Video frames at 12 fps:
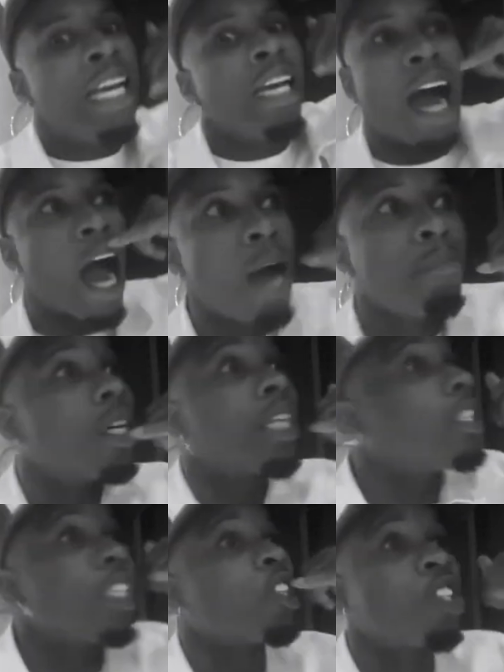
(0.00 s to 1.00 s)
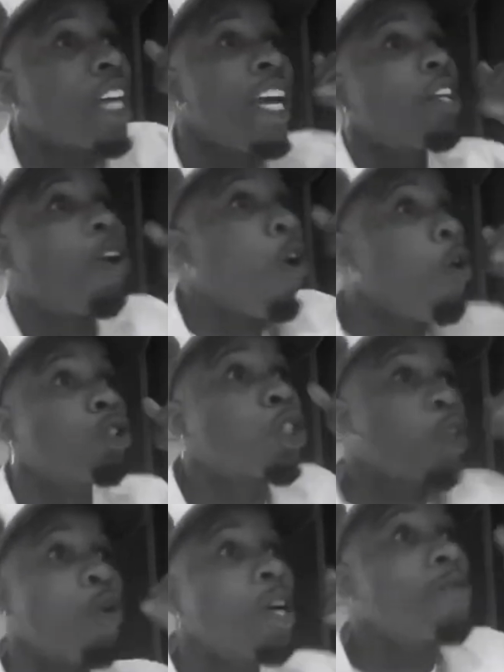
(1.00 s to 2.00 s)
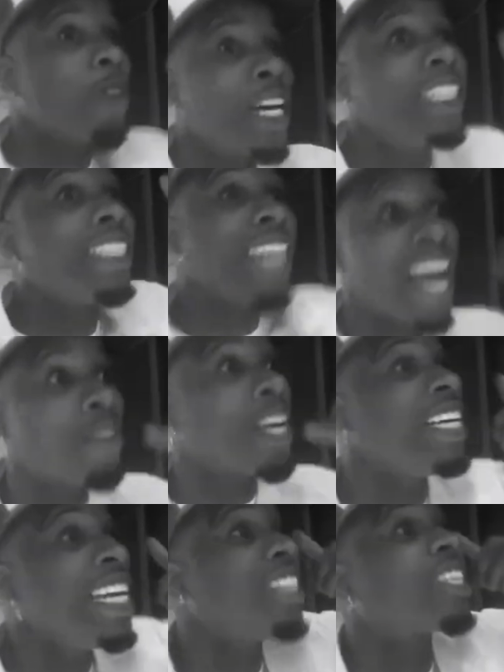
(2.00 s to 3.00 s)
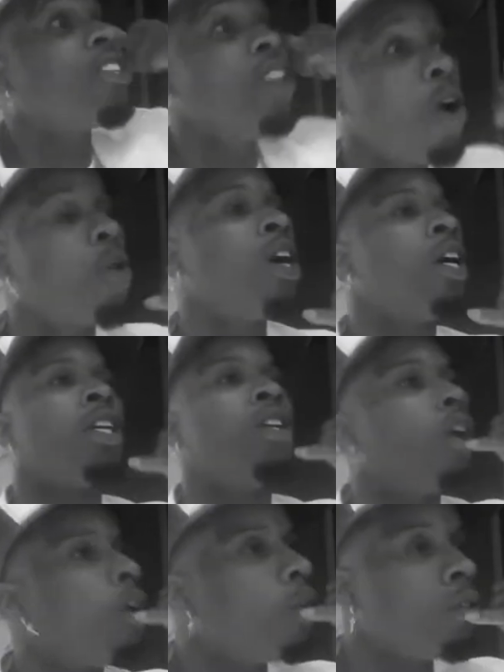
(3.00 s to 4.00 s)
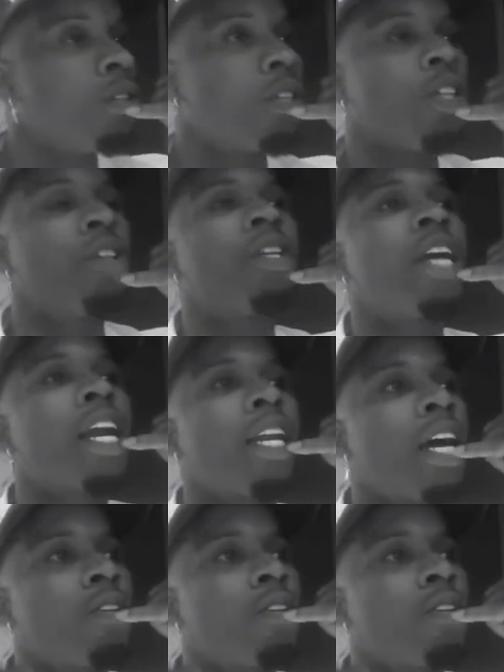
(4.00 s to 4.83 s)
Because there's times I was like, I'm going to just say the whole story right now. They need to know.